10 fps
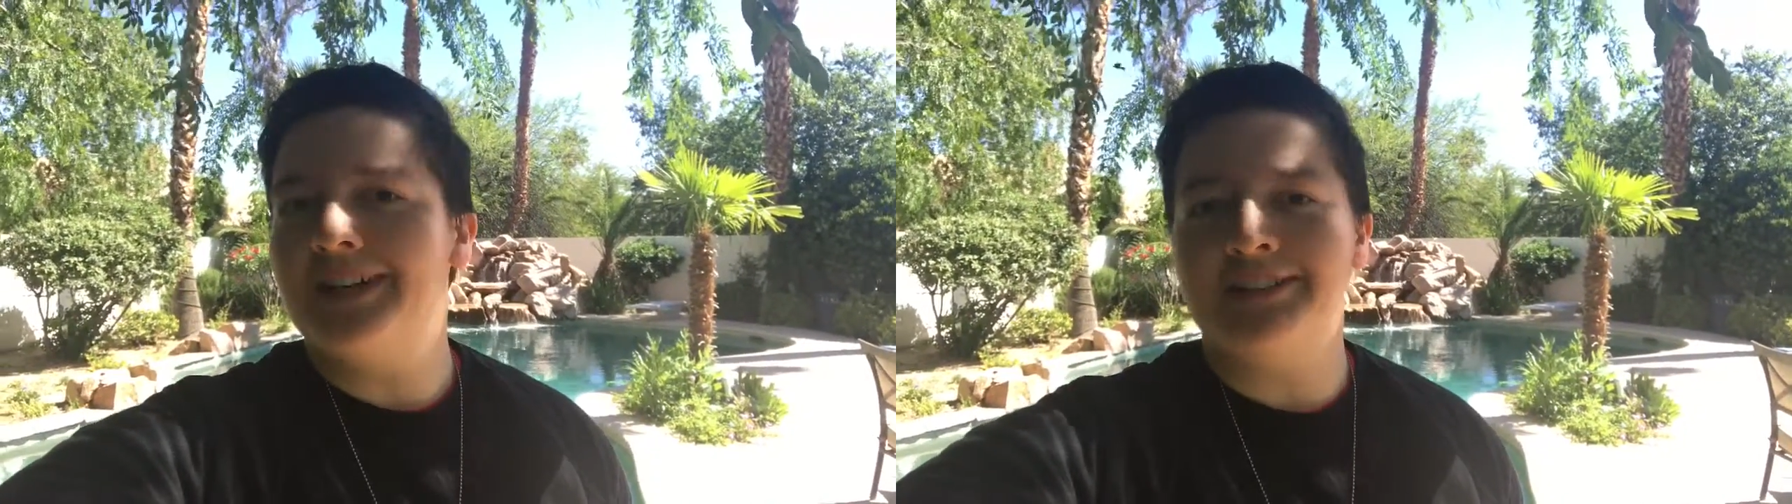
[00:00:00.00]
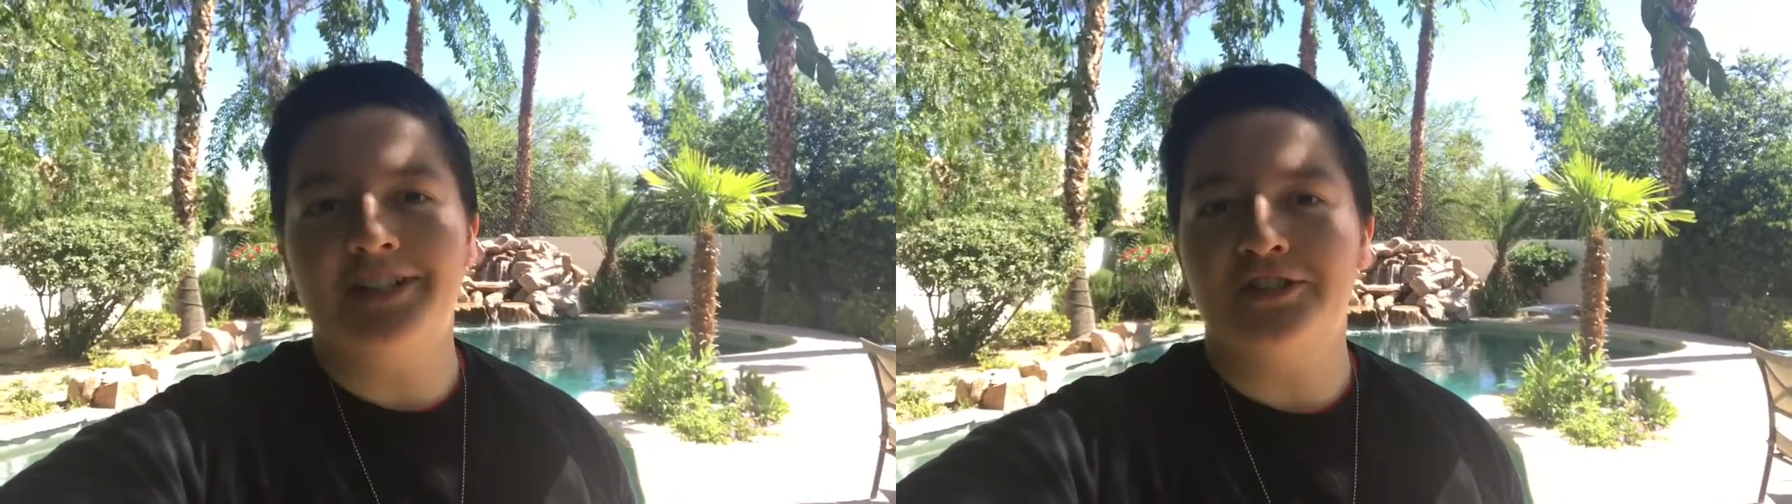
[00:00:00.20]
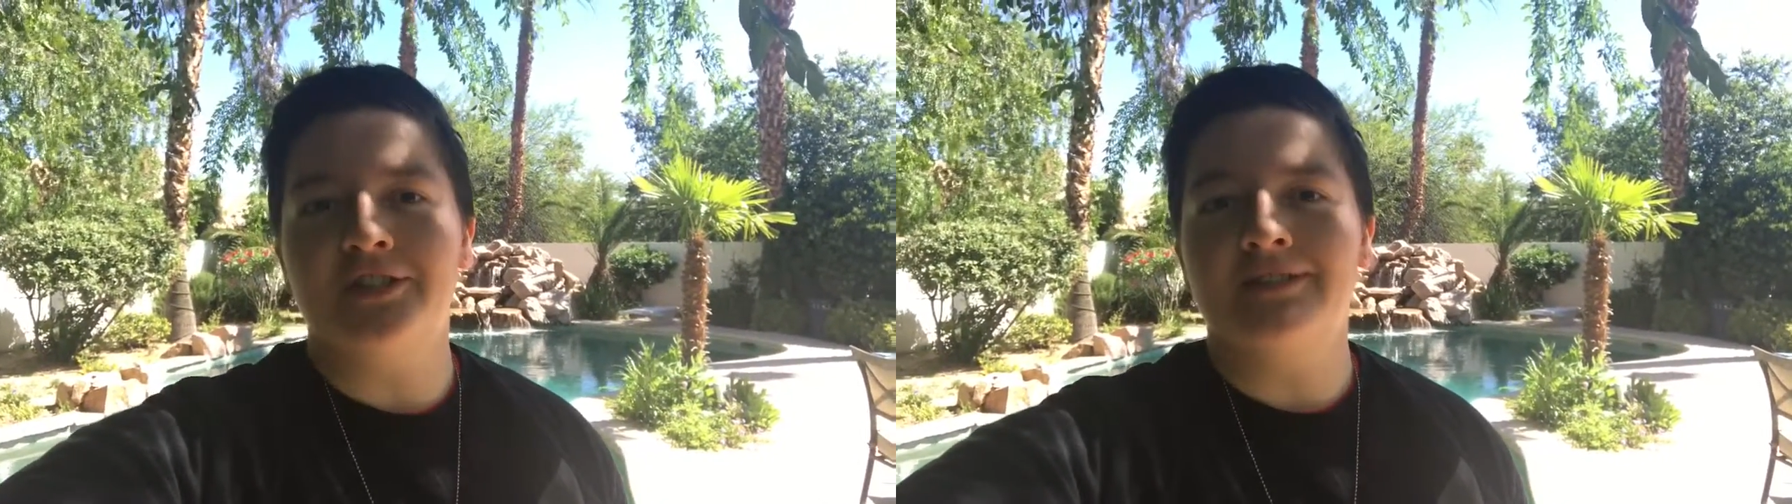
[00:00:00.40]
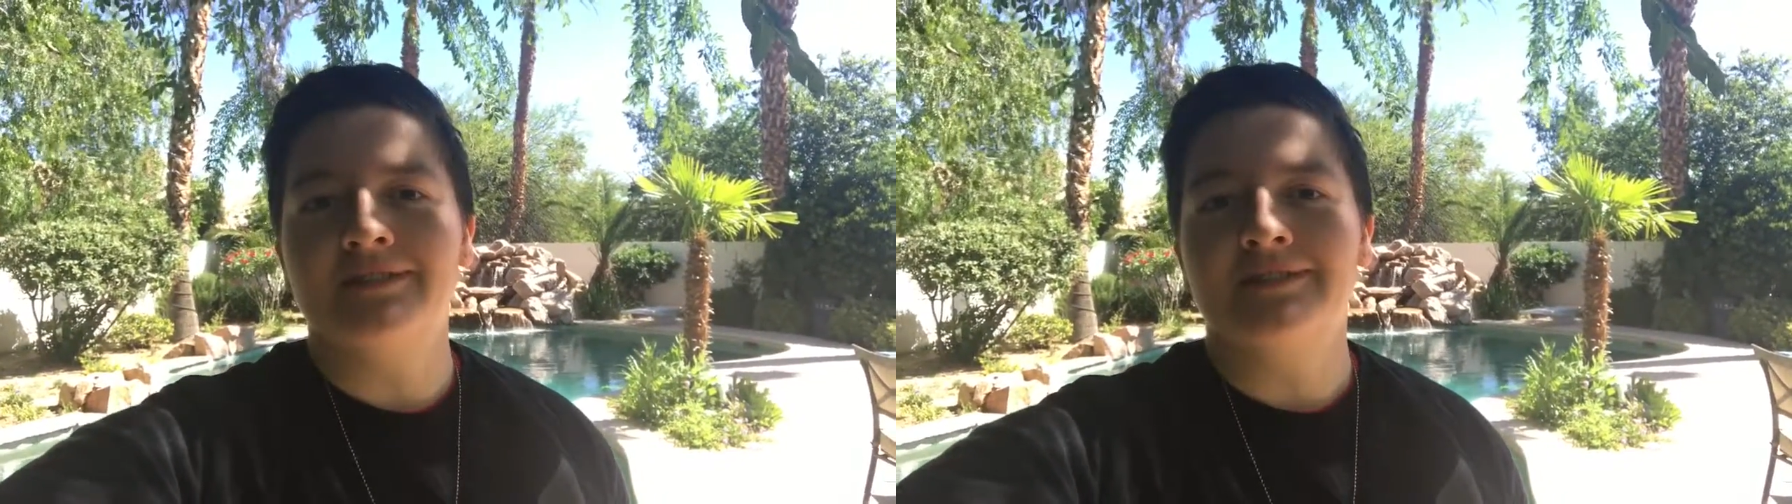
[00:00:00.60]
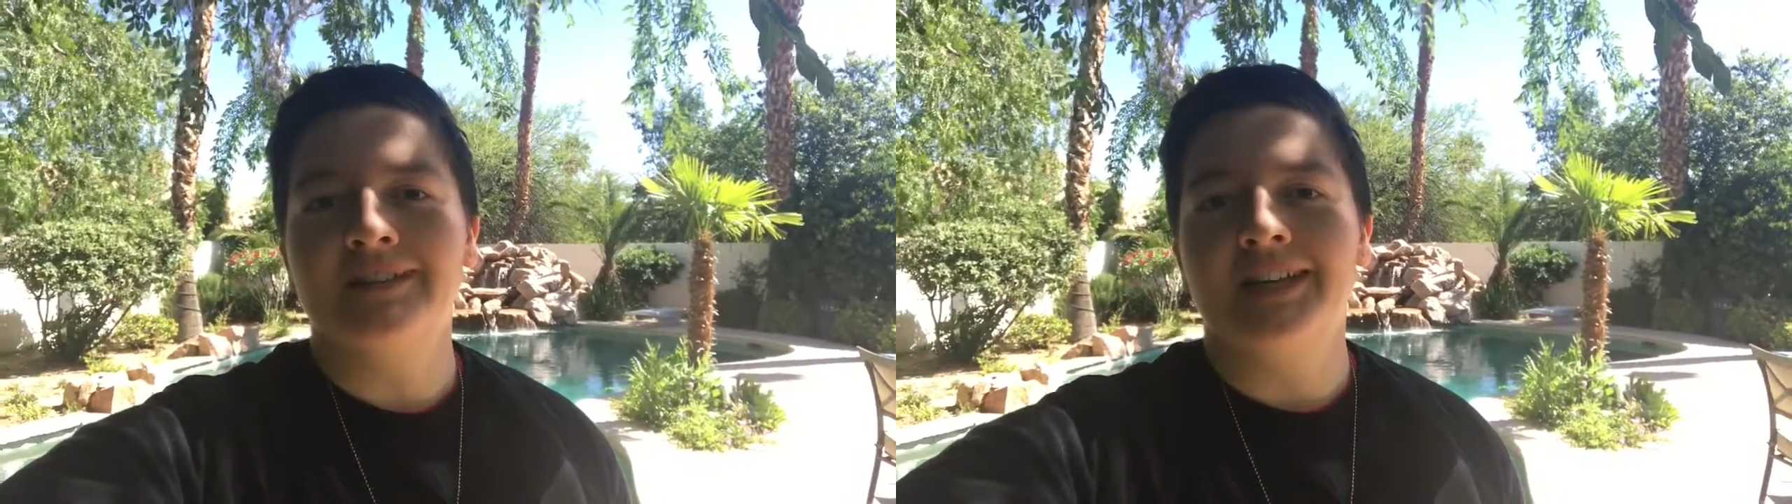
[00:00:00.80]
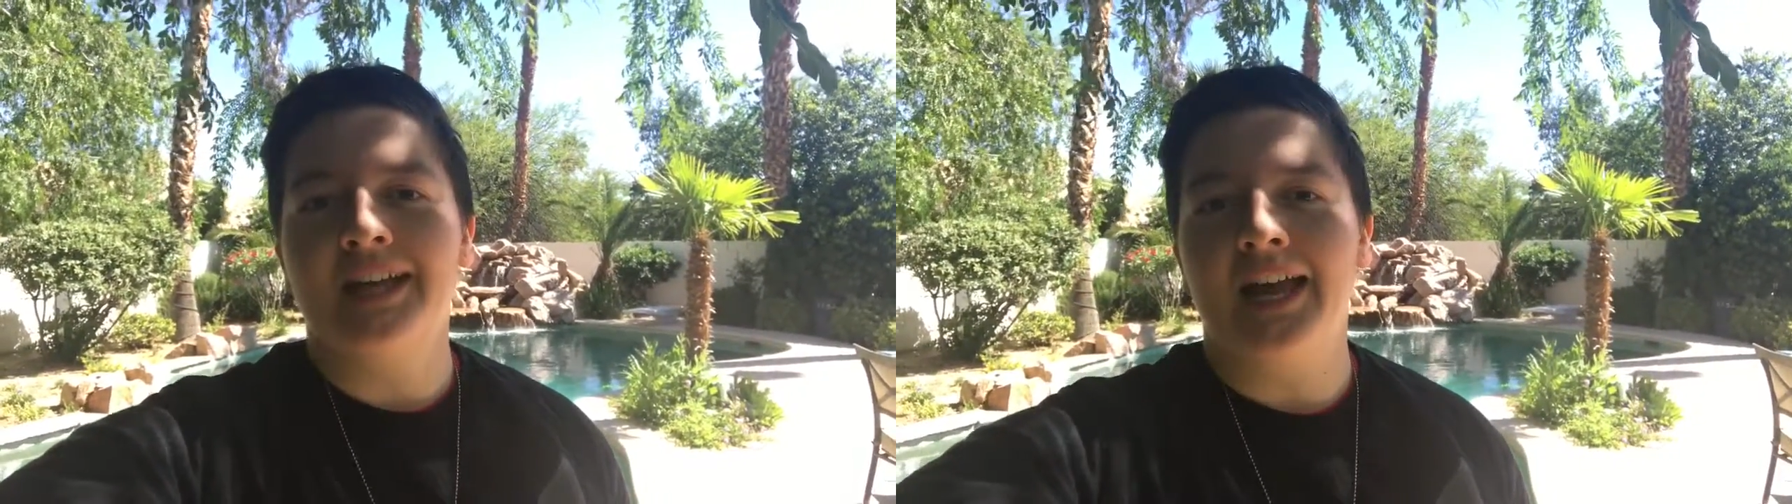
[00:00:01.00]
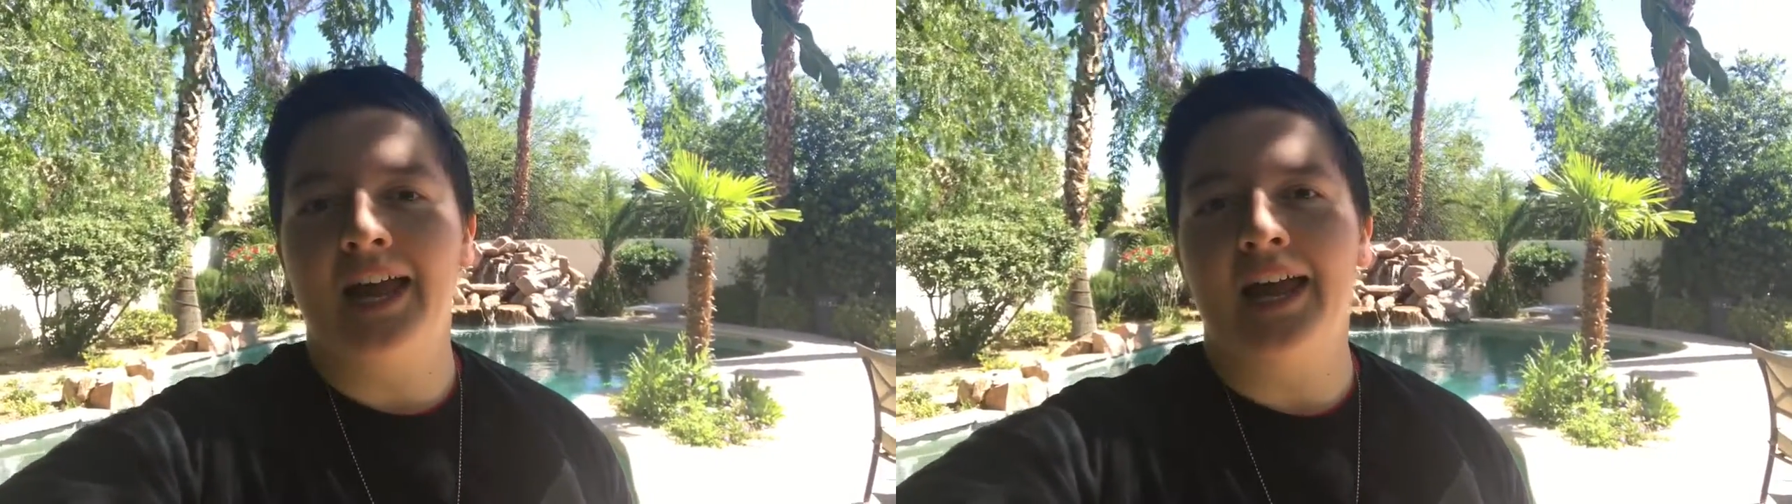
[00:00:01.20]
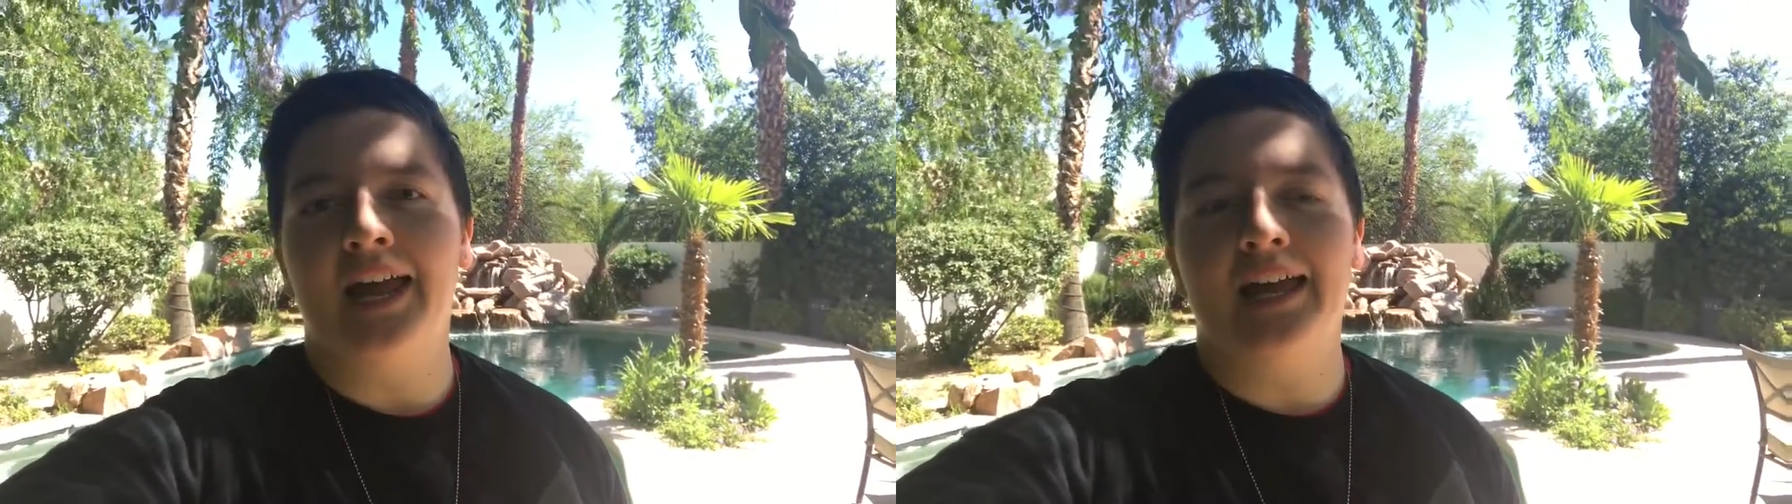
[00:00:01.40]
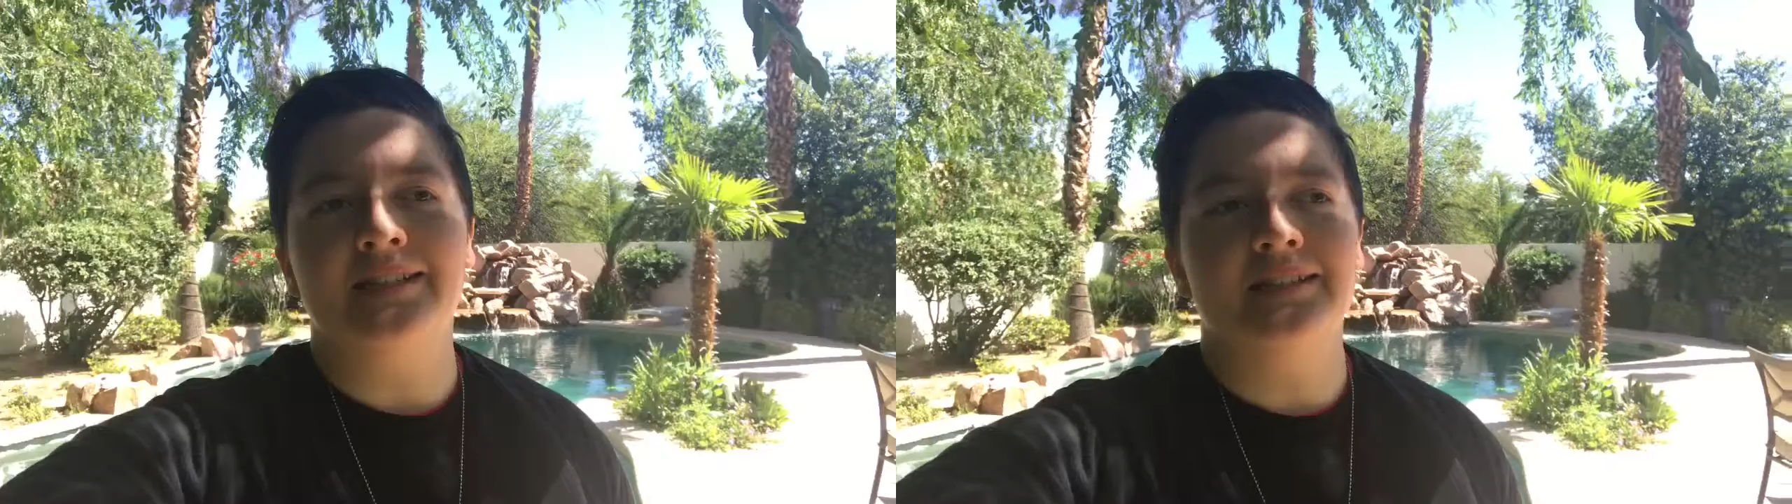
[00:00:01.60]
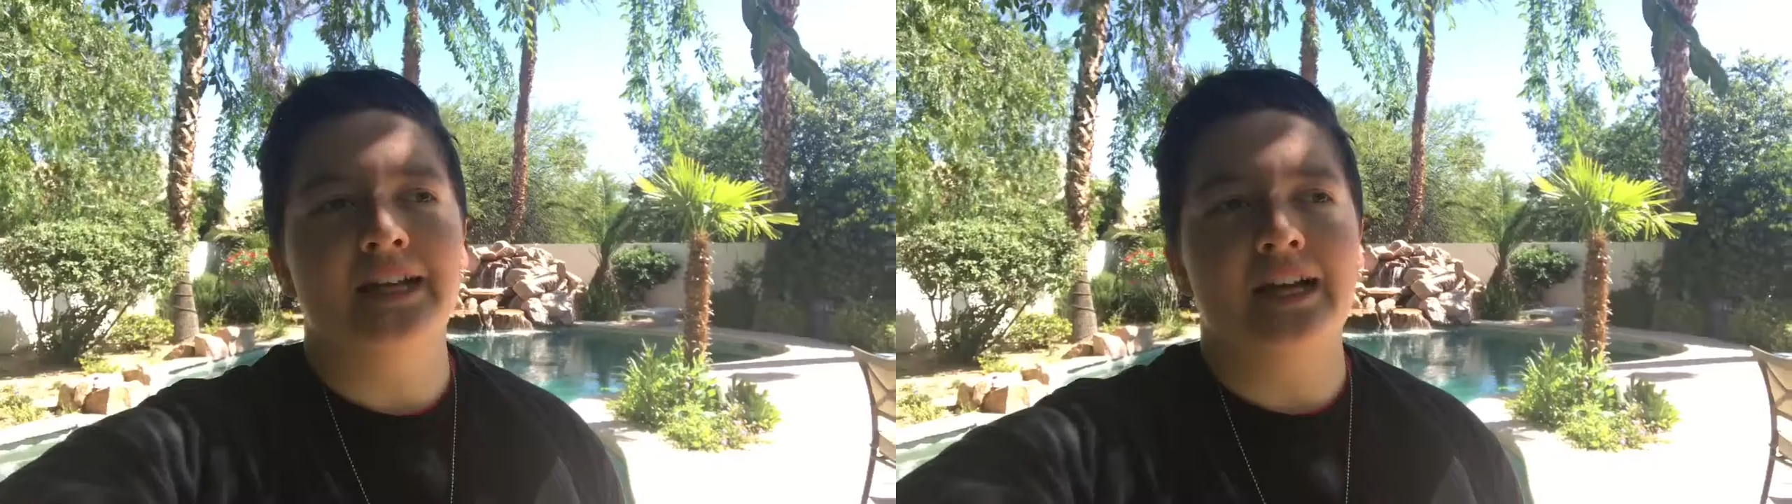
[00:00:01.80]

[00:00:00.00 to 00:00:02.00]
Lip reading: addiction and